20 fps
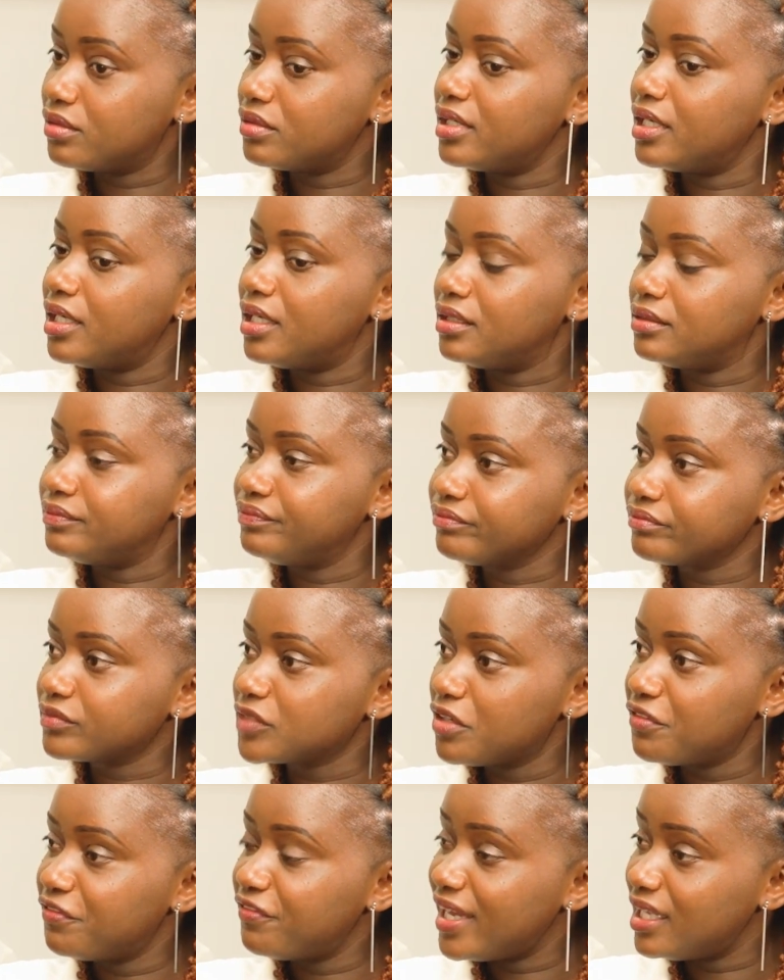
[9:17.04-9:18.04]
Or
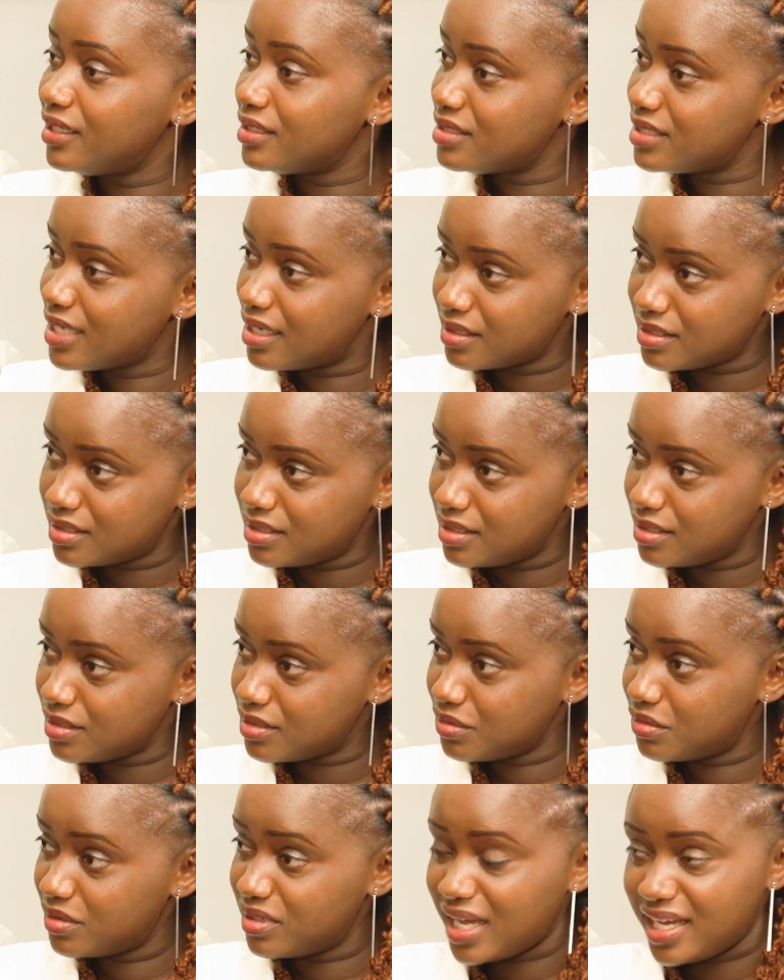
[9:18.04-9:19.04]
file
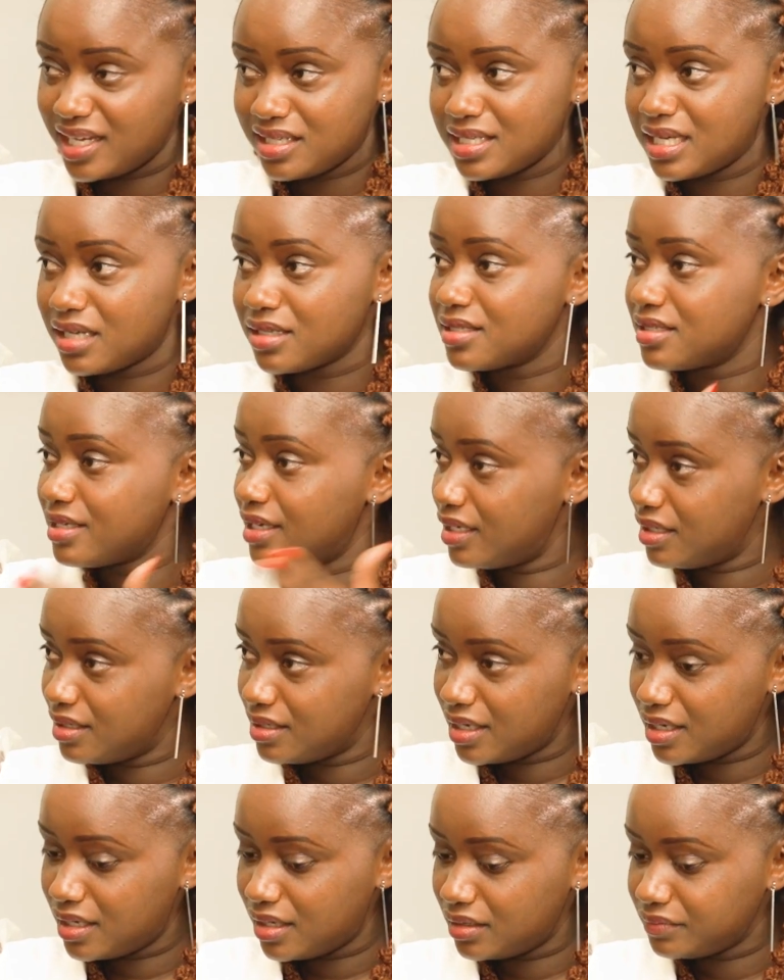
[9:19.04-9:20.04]
taxes on iTax
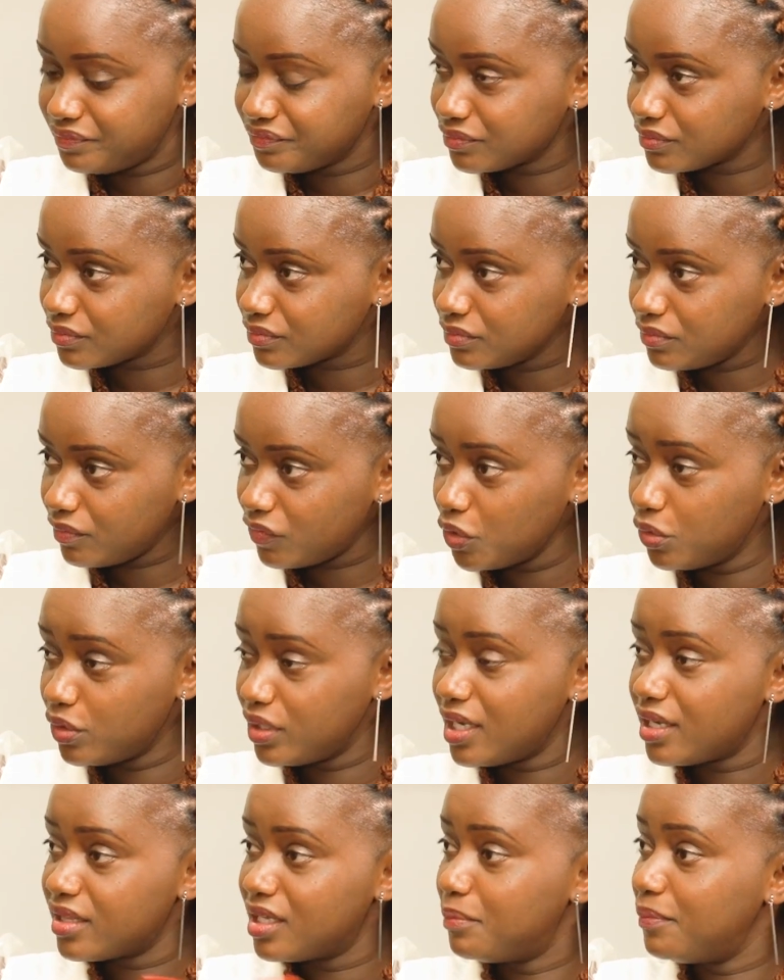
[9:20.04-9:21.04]
and
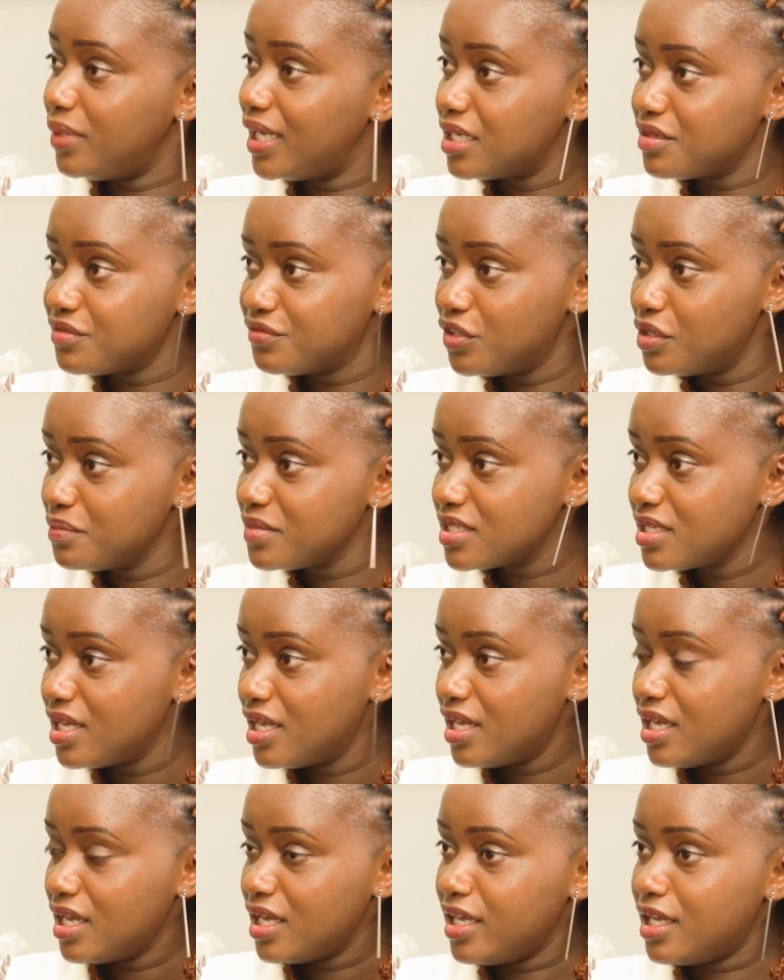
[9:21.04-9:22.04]
on other platforms. Mm.
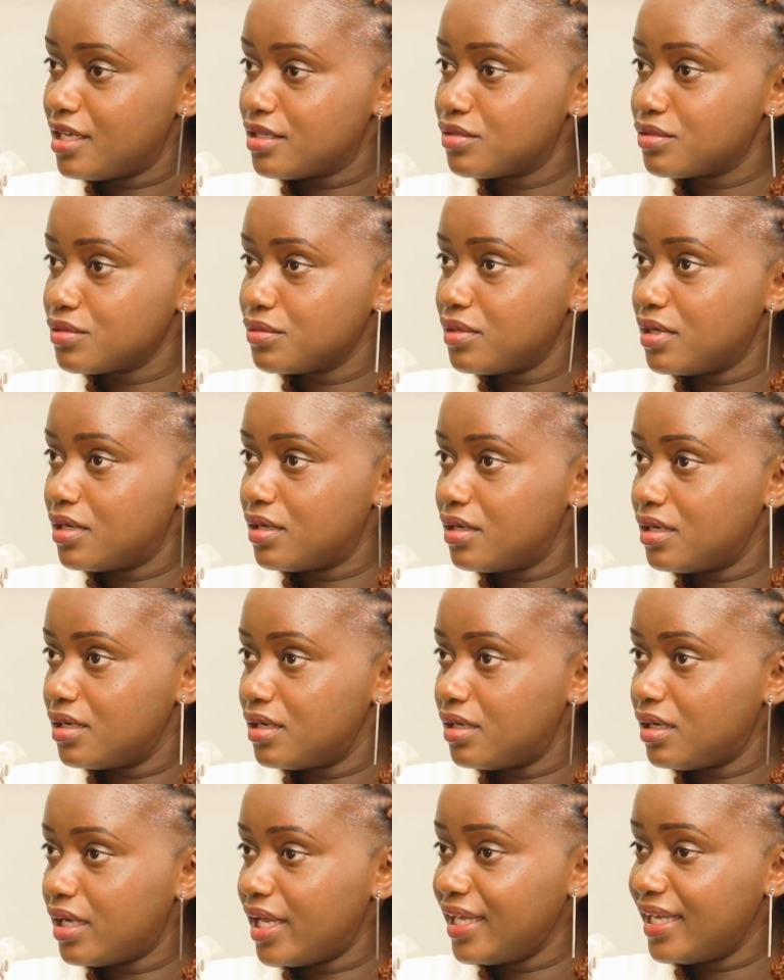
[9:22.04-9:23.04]
Yeah, so
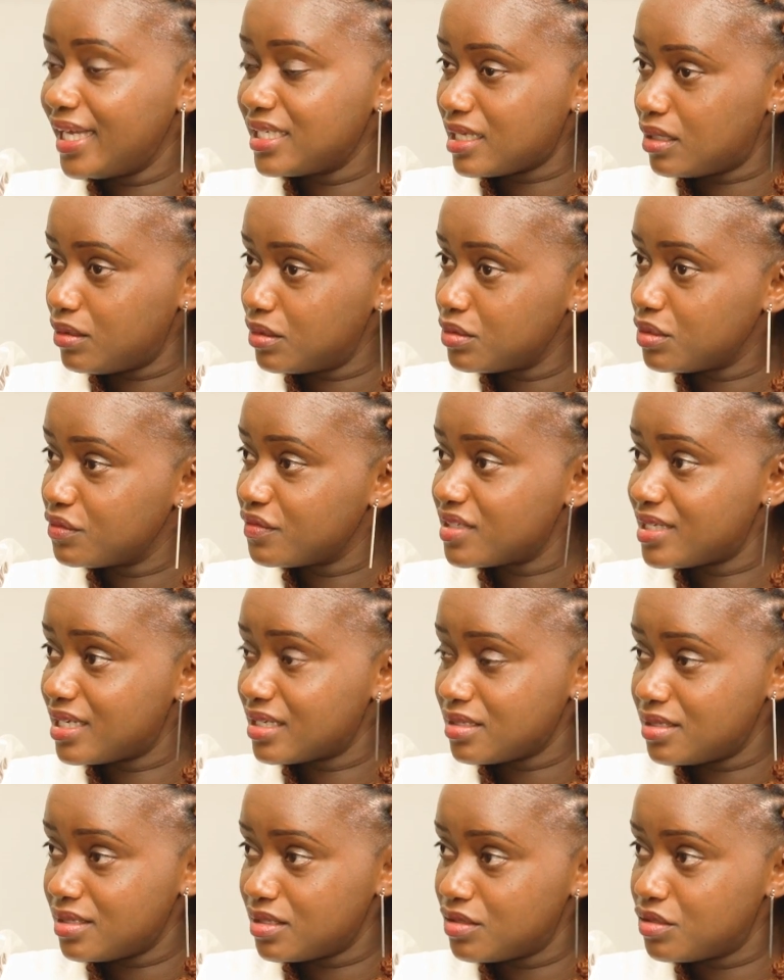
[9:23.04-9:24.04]
I get a lot of
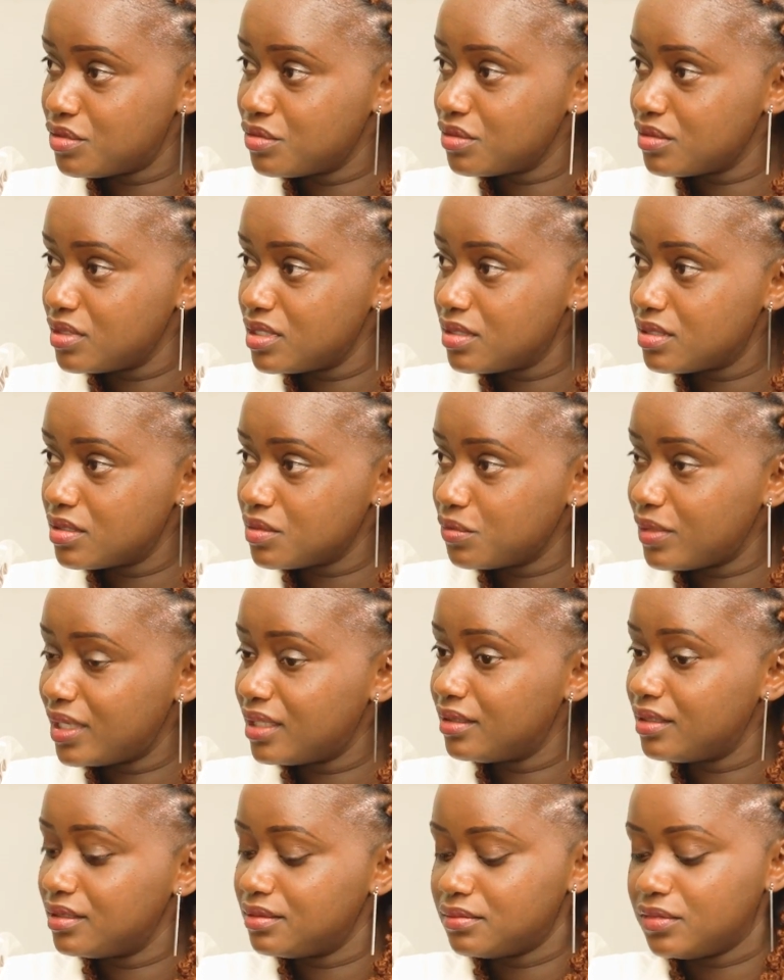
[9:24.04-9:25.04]
success stories.
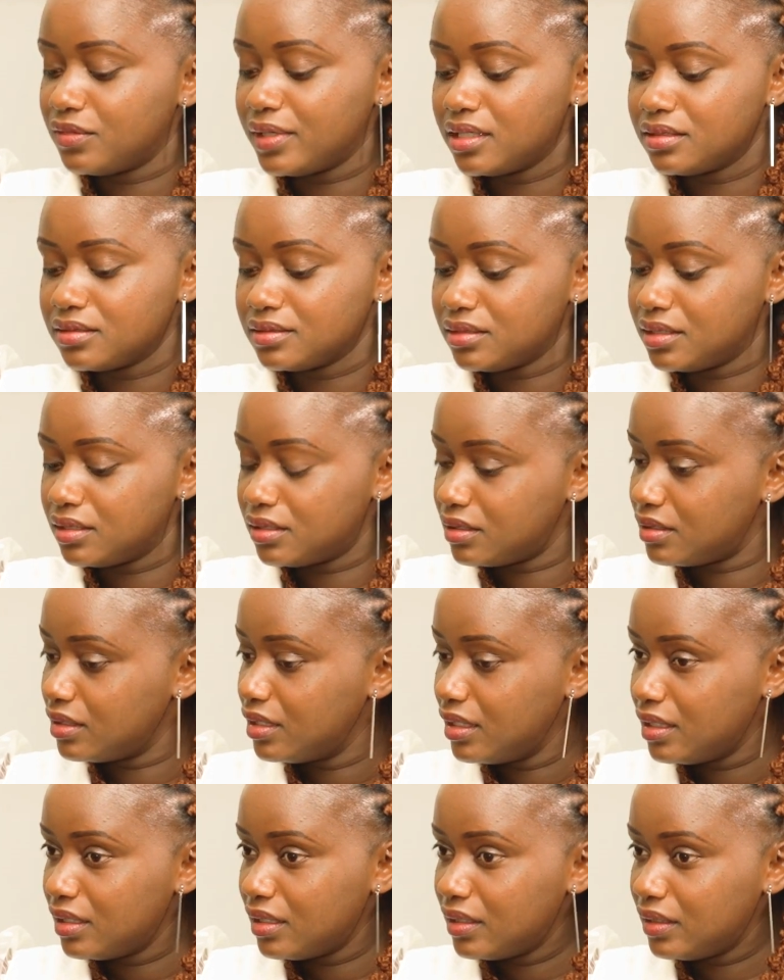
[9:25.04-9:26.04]

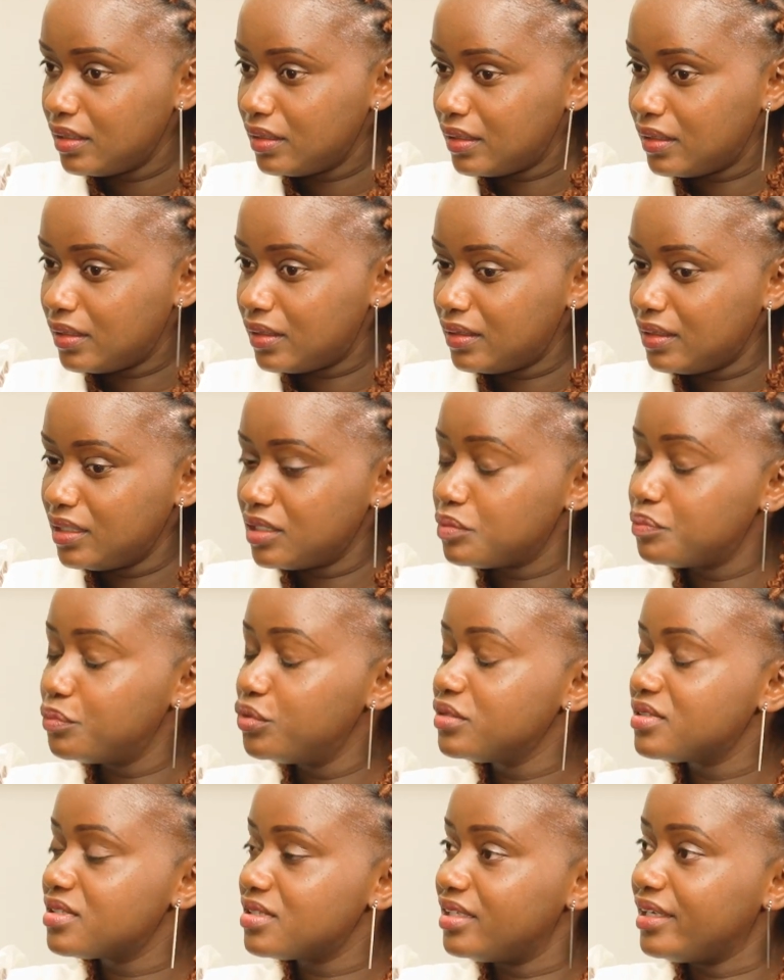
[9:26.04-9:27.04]
It
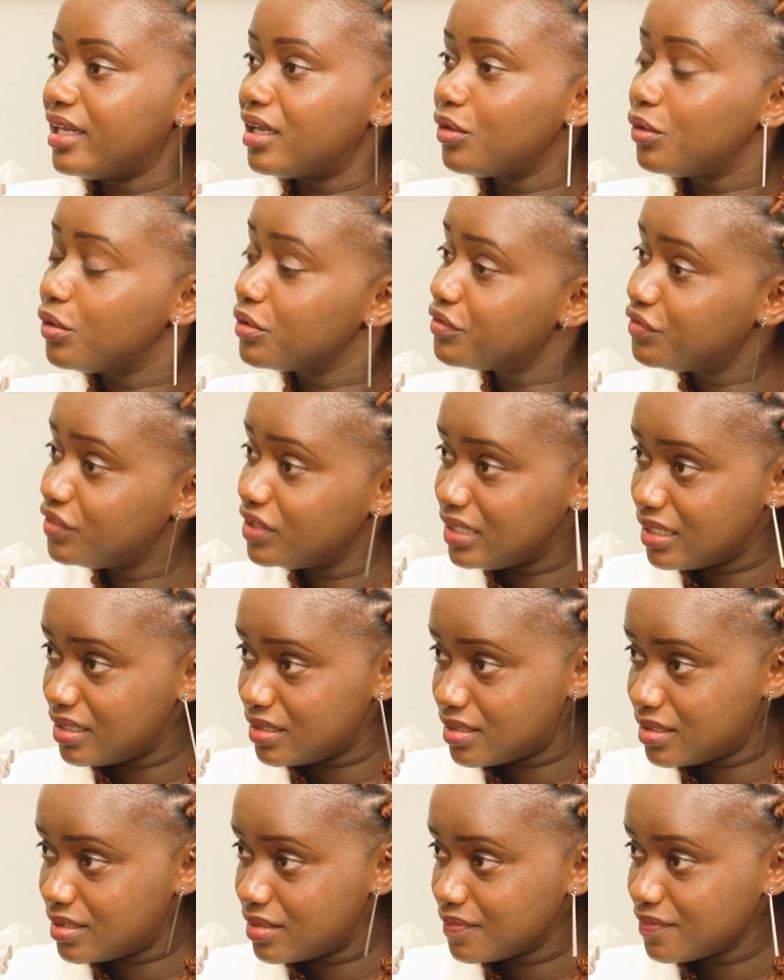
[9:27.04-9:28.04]
boosts their
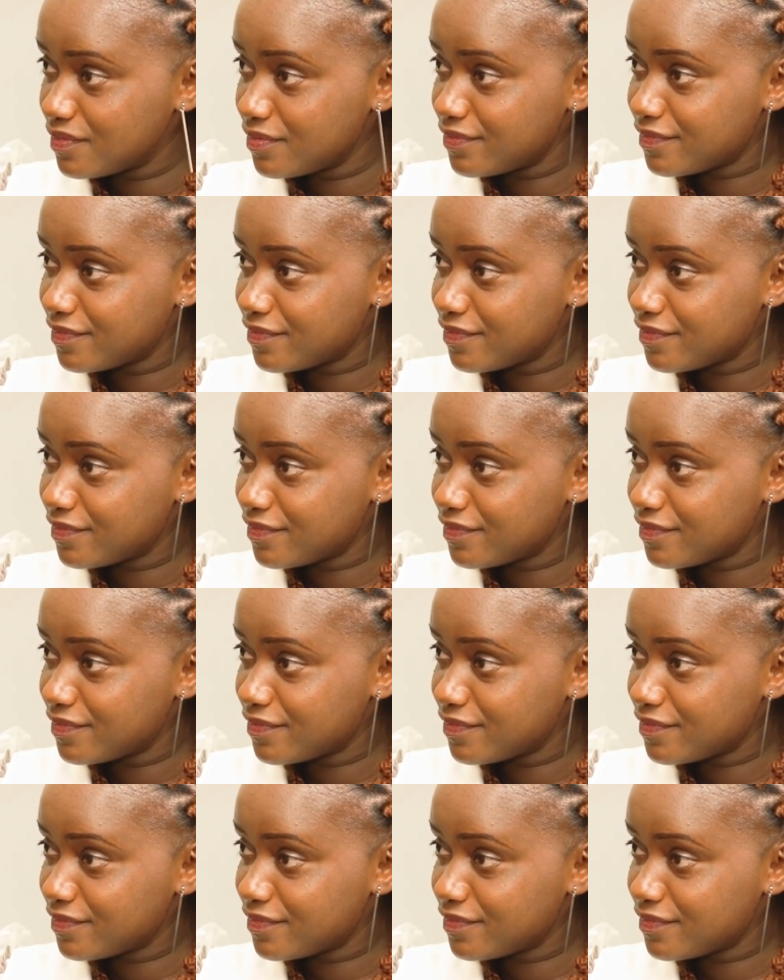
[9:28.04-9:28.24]
confidence.